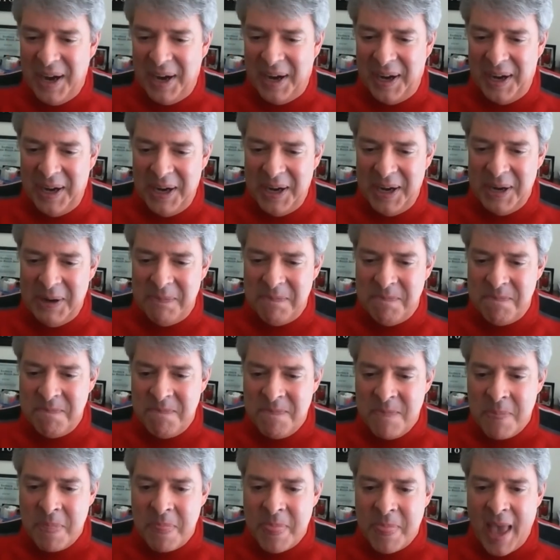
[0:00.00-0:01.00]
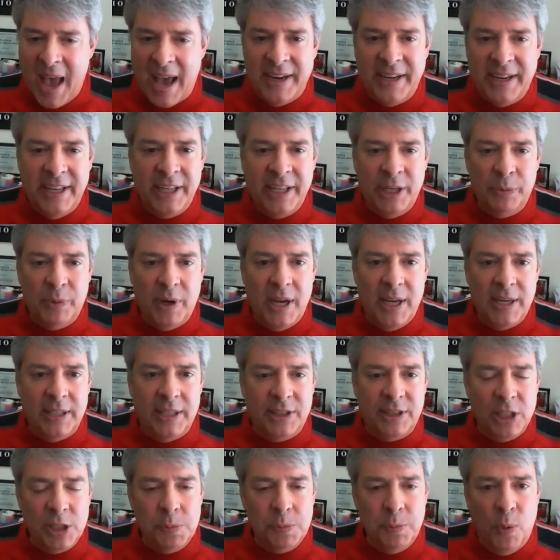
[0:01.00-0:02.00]
um, at any rate,
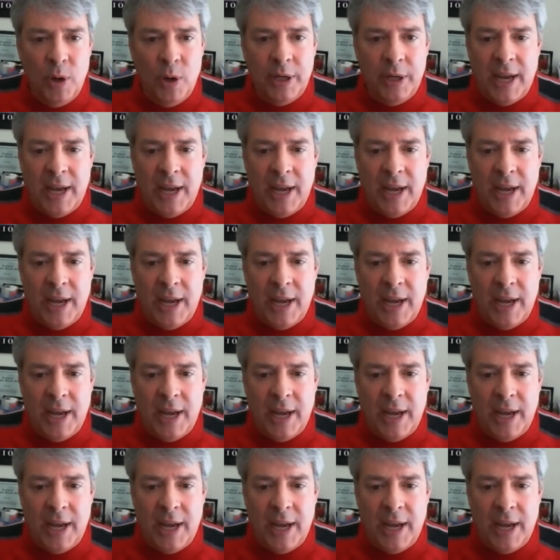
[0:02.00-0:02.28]
at this point,